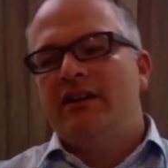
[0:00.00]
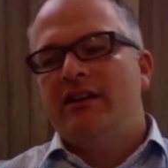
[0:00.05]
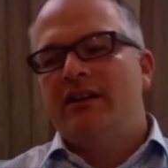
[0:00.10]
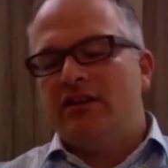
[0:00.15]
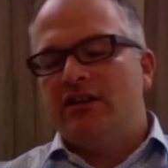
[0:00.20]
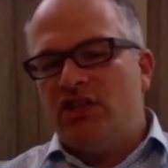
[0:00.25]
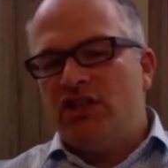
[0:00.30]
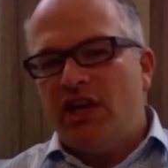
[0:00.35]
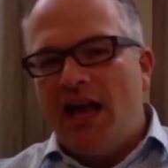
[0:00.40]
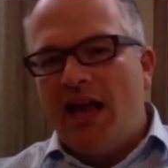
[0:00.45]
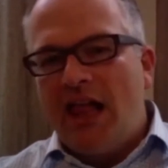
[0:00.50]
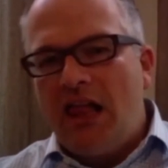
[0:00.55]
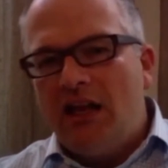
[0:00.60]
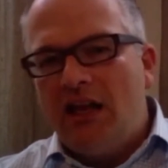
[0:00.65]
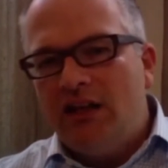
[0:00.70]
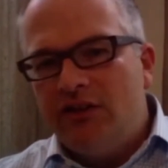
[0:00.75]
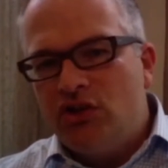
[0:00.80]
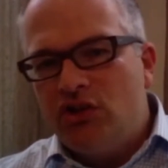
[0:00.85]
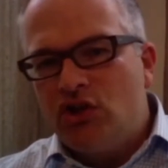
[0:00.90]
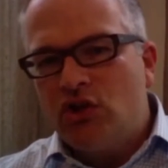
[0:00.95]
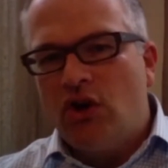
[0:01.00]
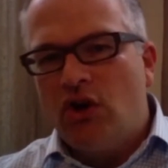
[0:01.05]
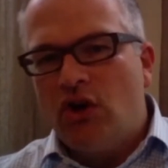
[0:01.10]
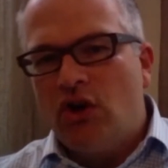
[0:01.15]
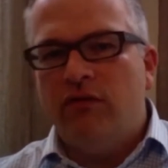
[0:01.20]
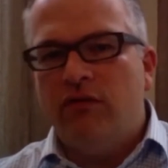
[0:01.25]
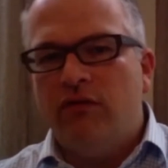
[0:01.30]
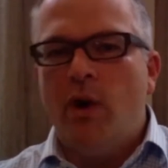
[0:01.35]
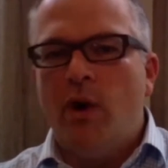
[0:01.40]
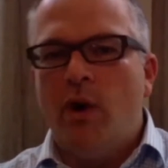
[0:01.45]
the challenge
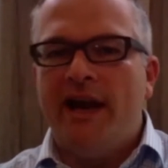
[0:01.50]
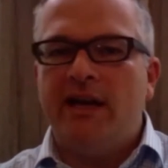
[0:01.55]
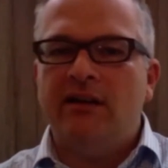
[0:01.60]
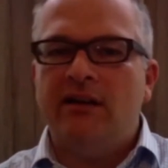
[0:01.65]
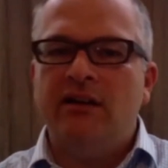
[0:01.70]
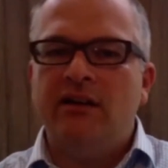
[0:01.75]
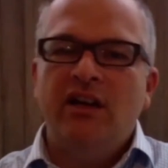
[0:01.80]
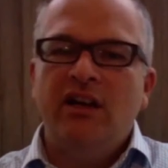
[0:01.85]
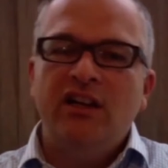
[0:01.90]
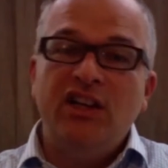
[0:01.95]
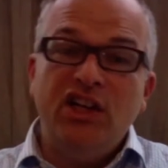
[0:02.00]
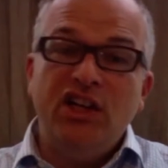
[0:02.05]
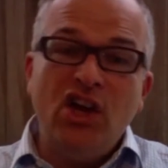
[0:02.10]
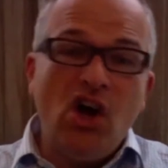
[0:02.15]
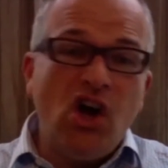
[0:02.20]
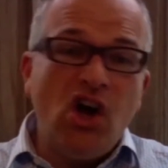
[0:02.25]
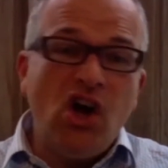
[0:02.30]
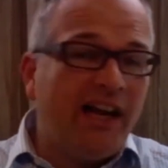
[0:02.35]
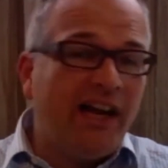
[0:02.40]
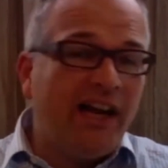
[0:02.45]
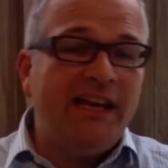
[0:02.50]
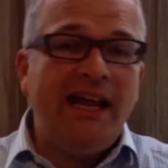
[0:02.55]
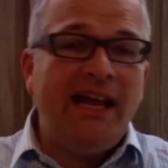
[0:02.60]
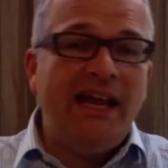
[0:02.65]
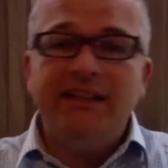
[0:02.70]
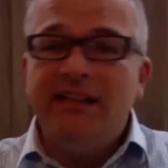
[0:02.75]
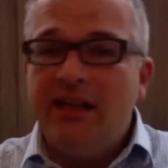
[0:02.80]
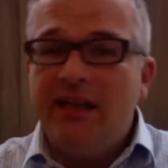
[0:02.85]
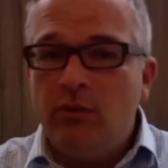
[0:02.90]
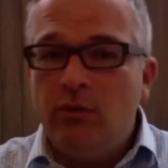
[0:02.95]
of when you're not
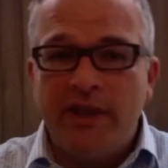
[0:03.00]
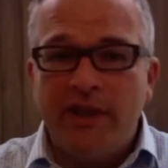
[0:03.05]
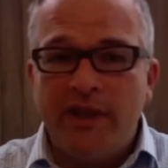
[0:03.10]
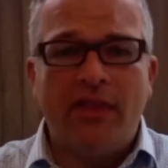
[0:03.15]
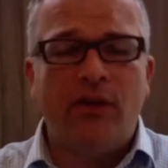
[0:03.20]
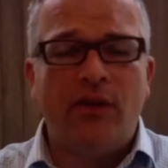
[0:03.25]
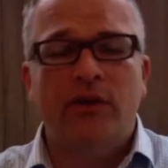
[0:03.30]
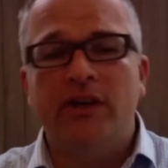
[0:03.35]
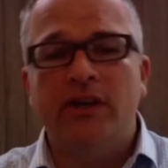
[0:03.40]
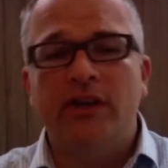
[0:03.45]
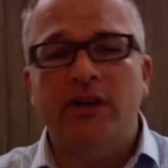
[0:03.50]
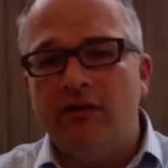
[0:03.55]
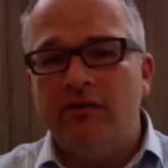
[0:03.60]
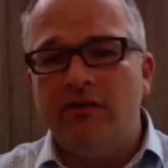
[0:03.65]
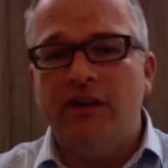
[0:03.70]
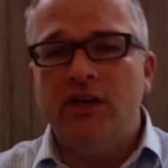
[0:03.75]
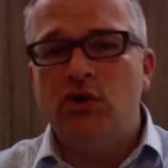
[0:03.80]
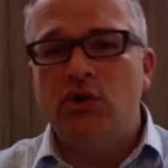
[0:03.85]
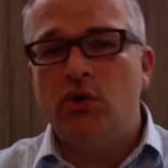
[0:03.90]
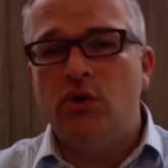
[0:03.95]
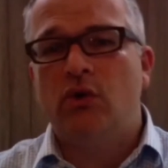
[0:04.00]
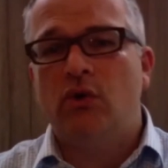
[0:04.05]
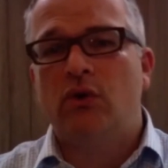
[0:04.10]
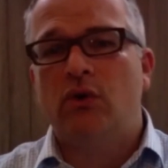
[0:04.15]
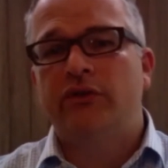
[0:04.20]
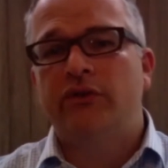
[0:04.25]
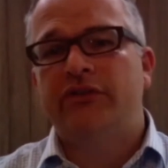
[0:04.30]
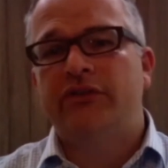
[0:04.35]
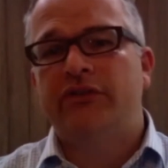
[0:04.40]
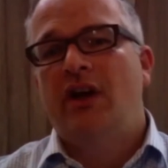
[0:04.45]
connecting with other
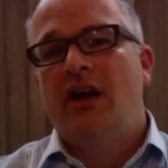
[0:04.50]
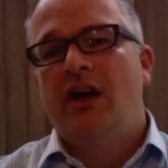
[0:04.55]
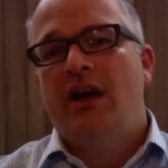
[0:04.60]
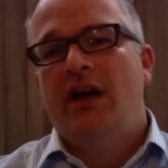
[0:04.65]
individuals,